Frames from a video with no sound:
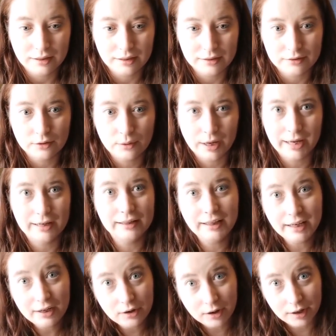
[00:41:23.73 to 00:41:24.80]
that it's okay to
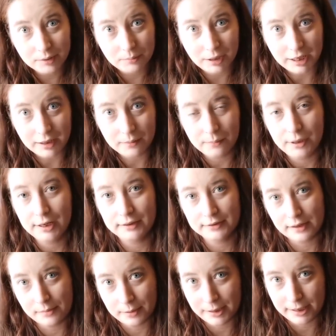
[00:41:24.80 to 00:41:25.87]
lean on me
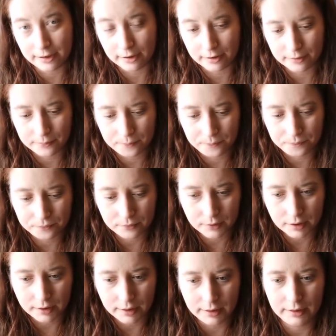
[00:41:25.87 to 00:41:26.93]
because I'm here.
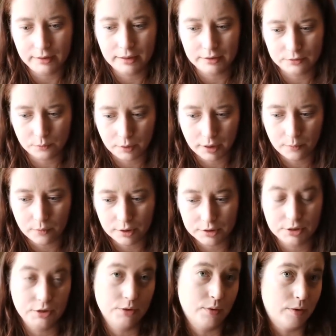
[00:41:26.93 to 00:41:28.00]
And that's what I
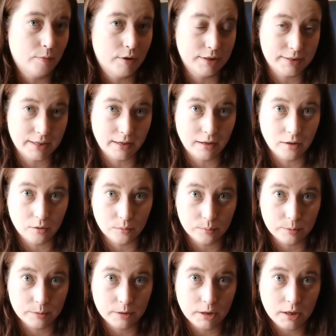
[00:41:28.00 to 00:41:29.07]
want to do. I want to
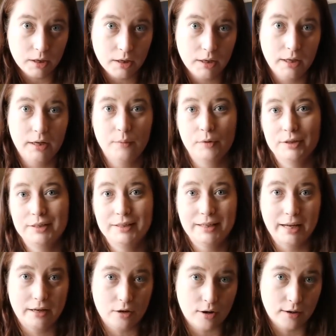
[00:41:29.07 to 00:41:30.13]
help, and I want to
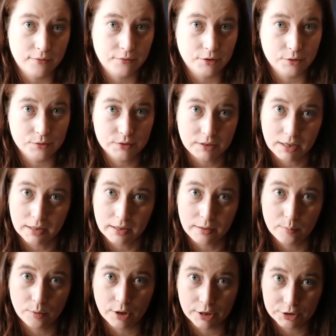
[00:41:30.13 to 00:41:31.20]
take off those
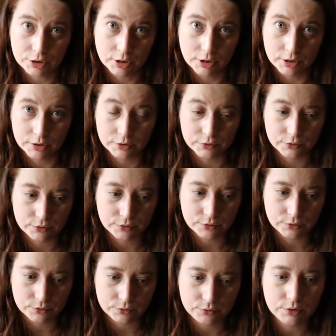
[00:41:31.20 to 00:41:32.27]
daily
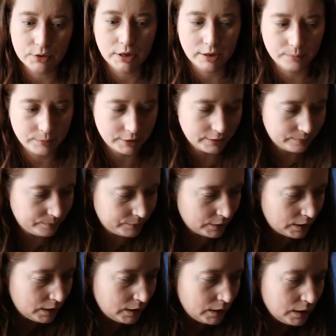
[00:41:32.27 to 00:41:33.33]
pressures to help
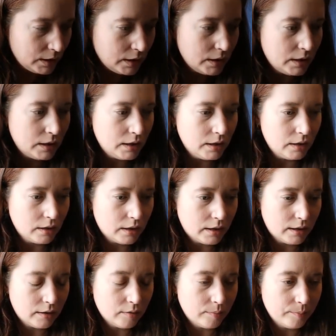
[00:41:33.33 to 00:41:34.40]

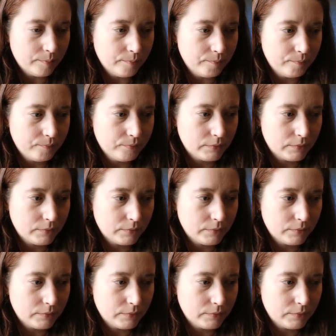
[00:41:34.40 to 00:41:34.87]
them.